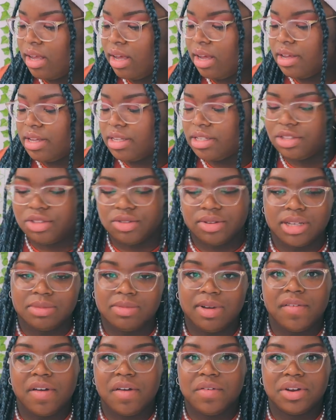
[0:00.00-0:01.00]
because three is
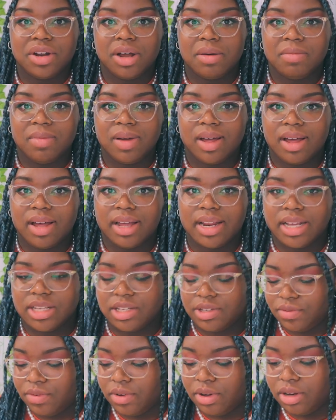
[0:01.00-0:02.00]
my favorite number and I
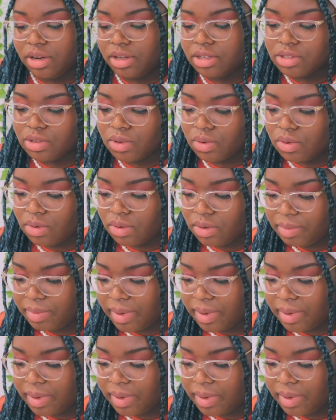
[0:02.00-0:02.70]
just thought it looked cool.